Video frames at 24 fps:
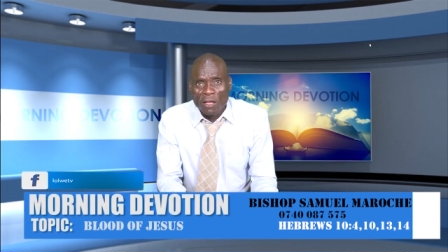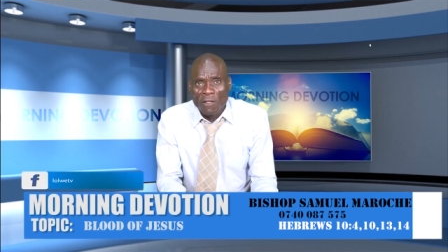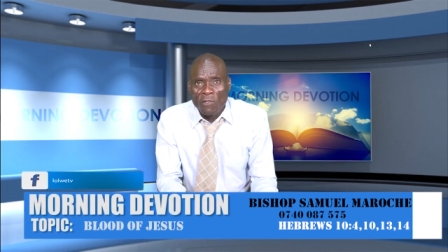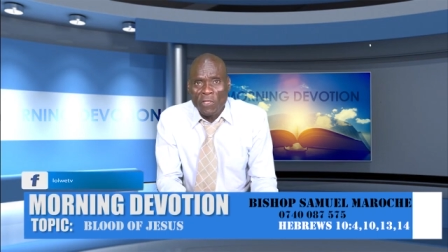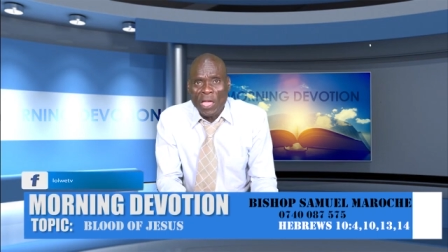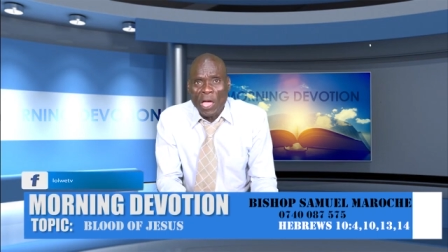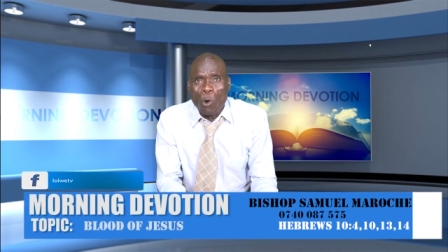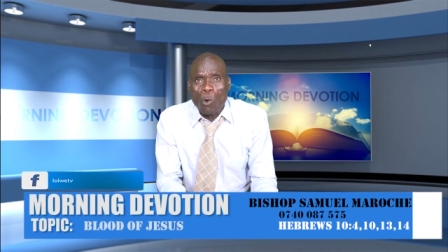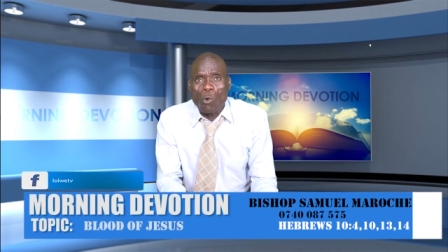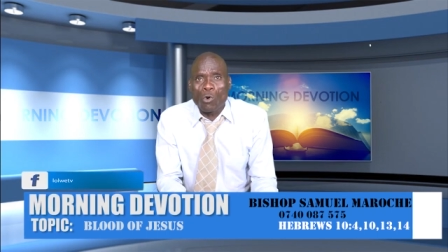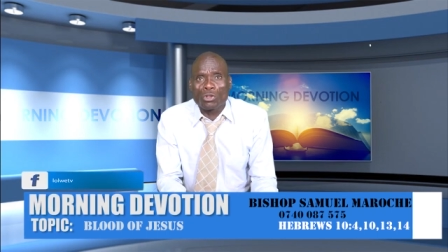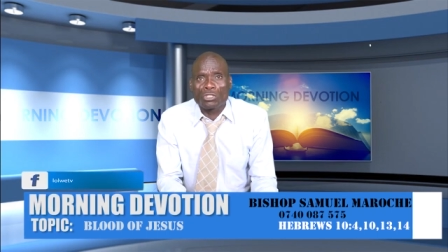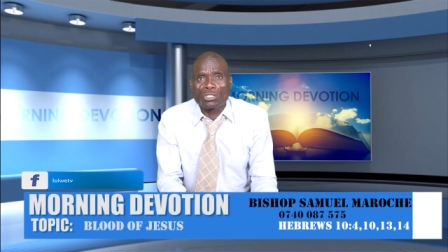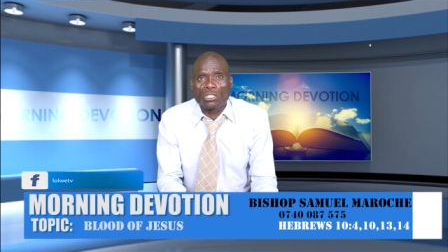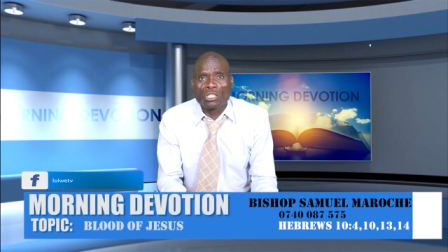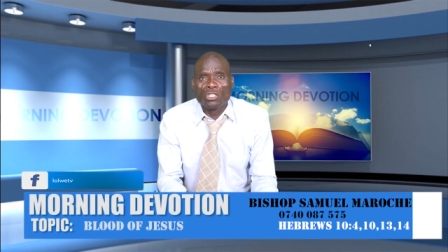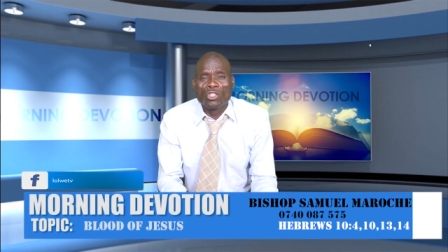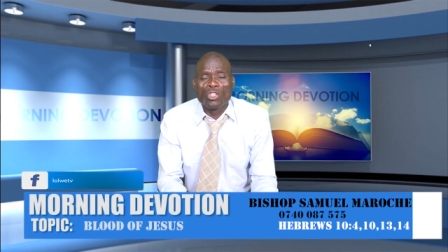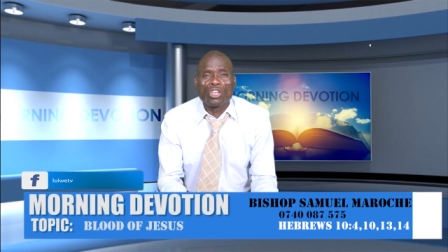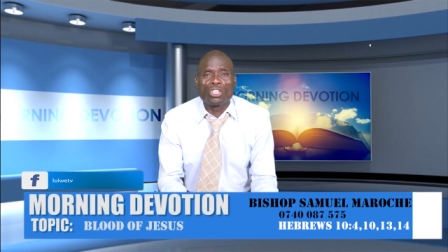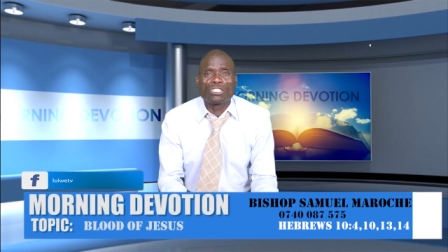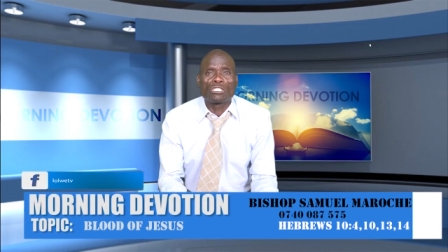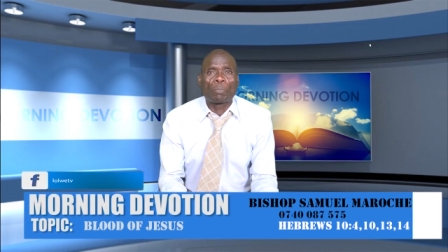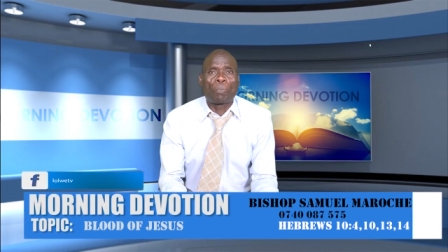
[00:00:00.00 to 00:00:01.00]
There was
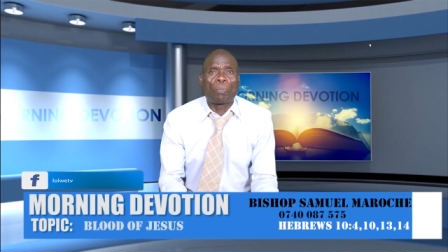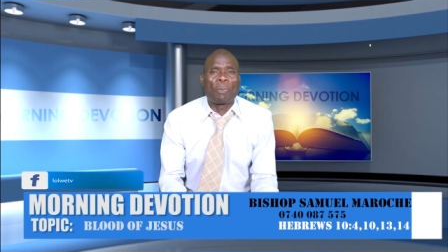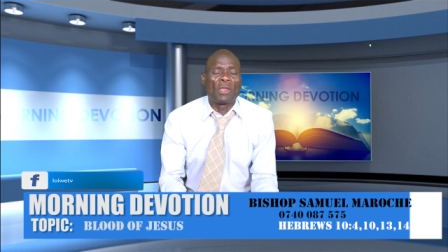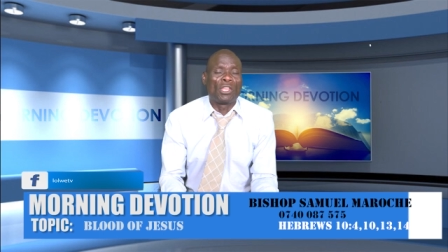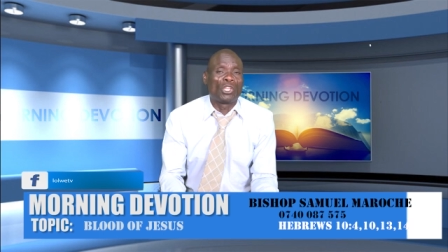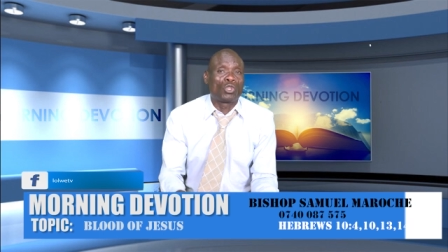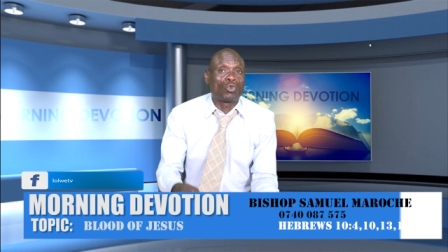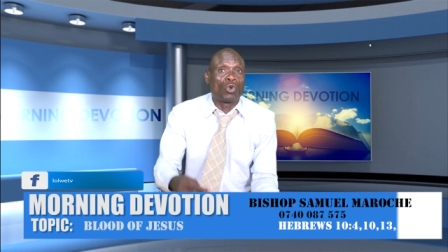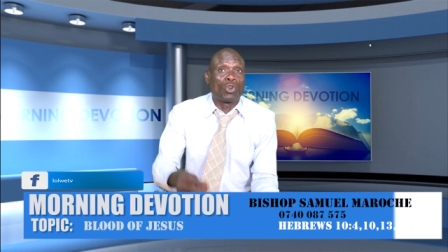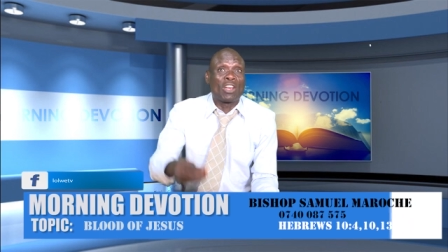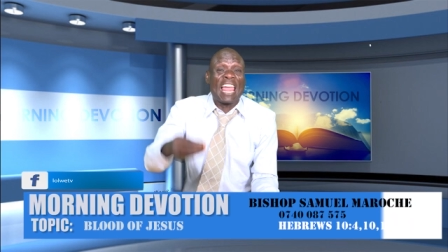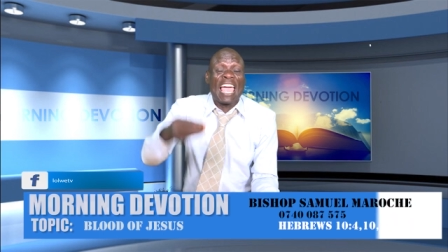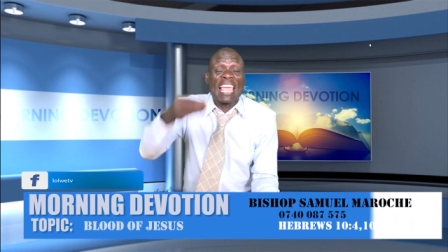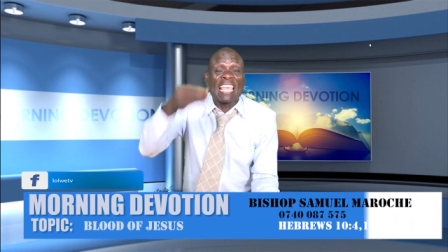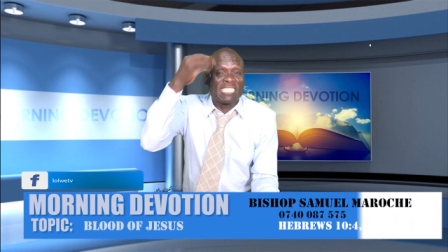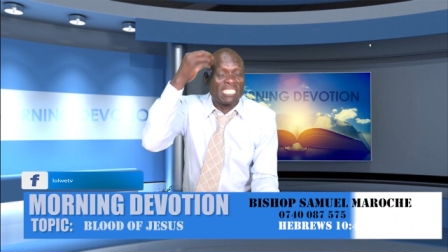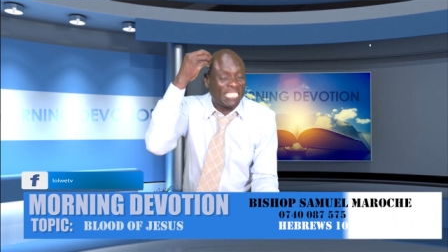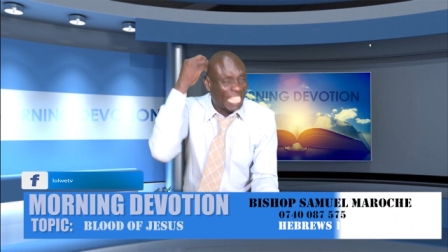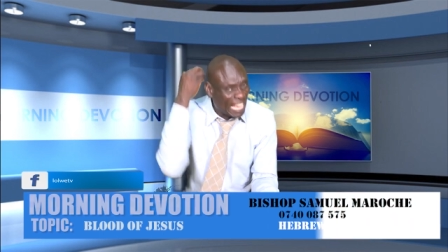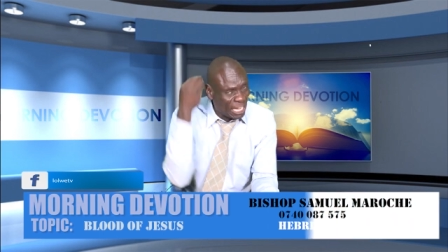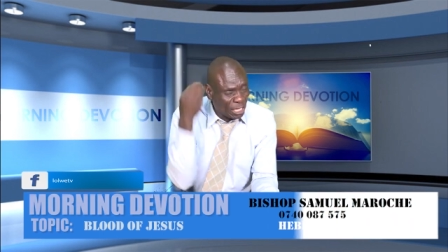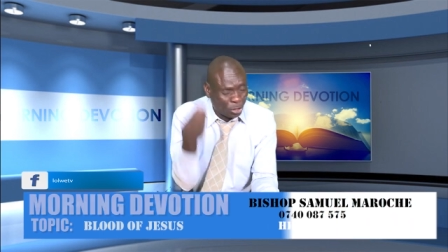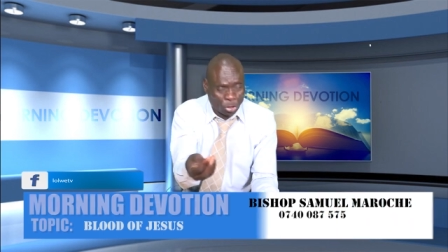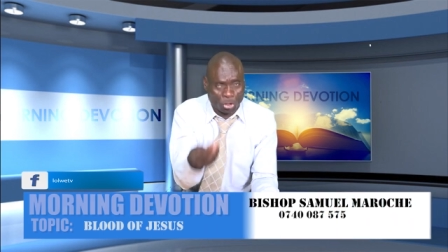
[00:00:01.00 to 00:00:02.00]
no
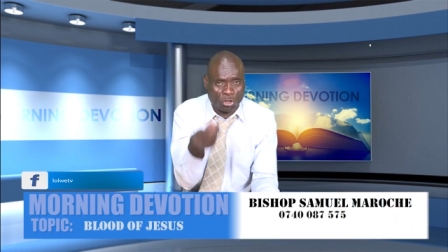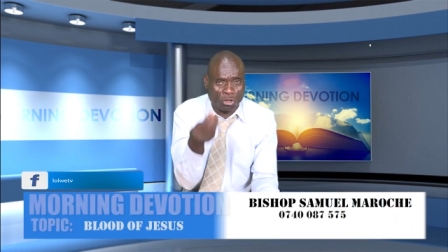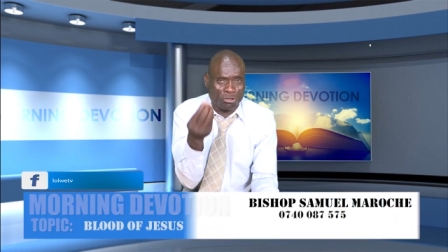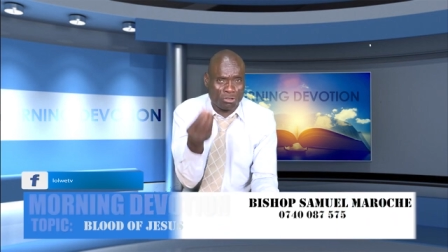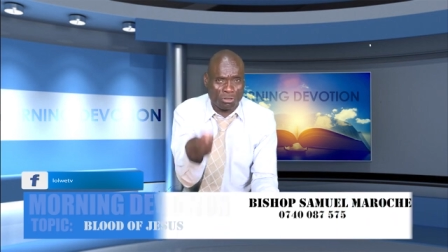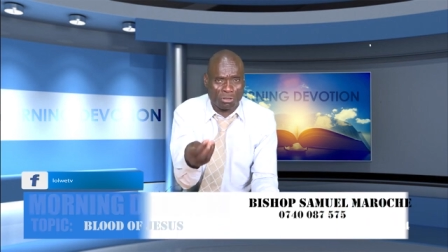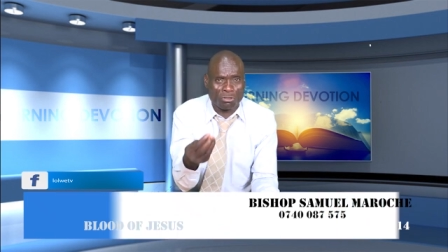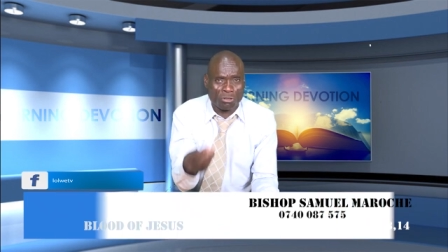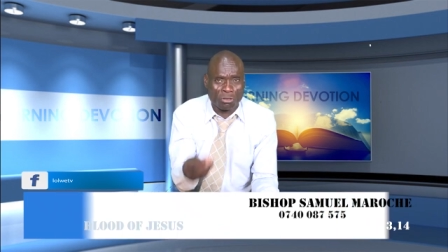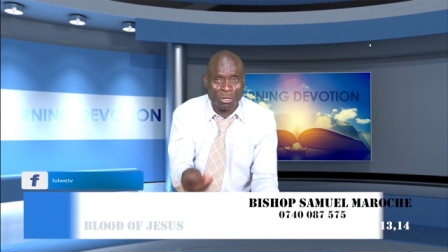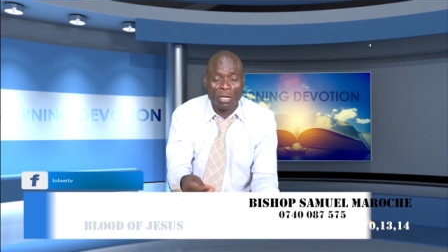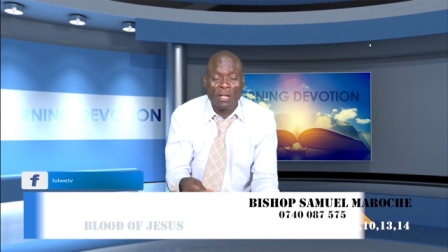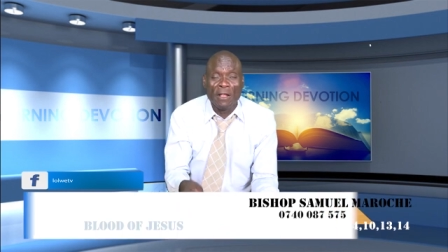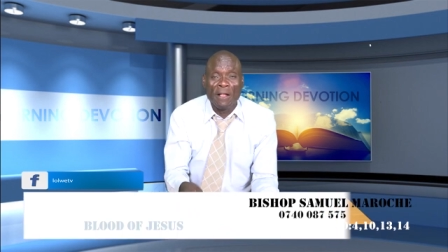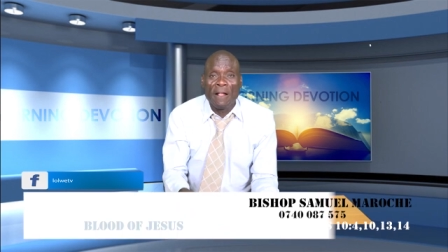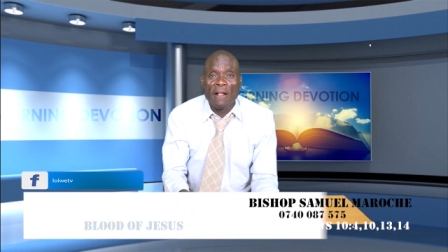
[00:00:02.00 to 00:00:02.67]
spiritualization.